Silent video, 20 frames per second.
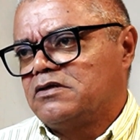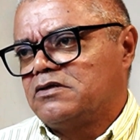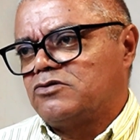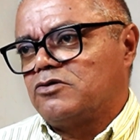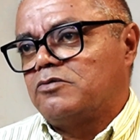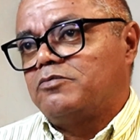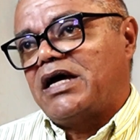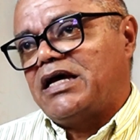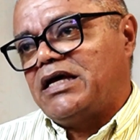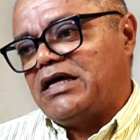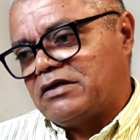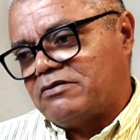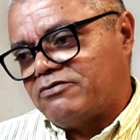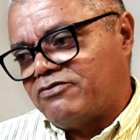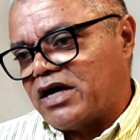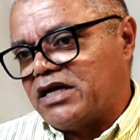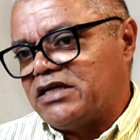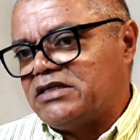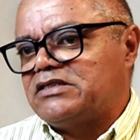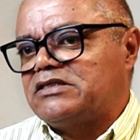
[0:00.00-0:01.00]
So my
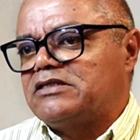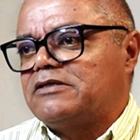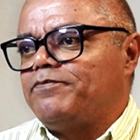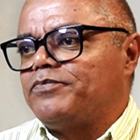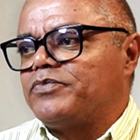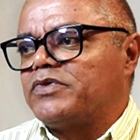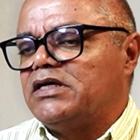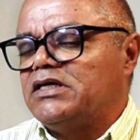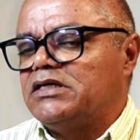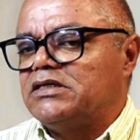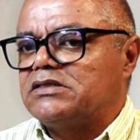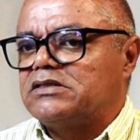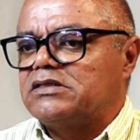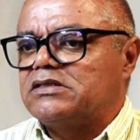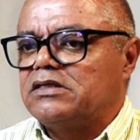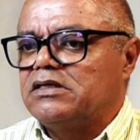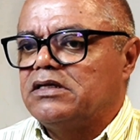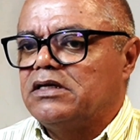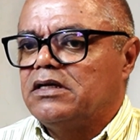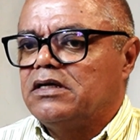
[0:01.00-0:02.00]
advice
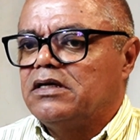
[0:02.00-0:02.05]
is